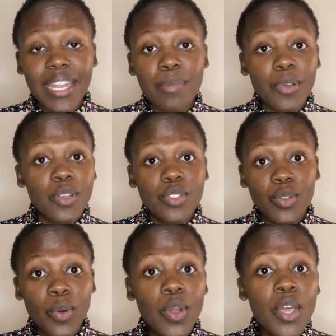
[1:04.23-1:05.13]
because
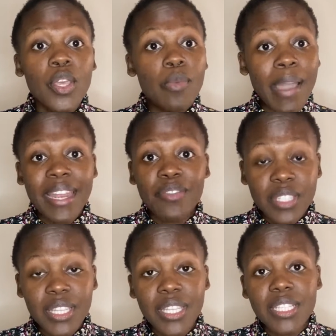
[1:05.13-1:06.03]
you might have
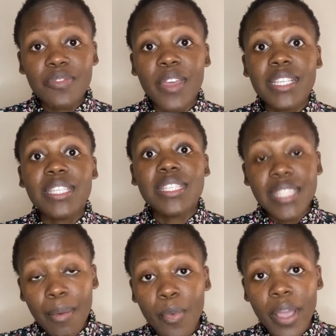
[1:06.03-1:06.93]
seen this face
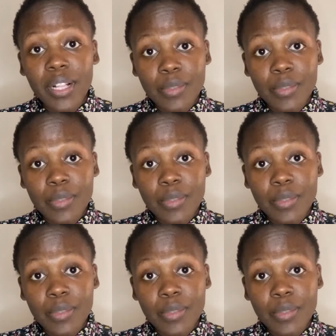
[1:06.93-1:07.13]
somewhere else,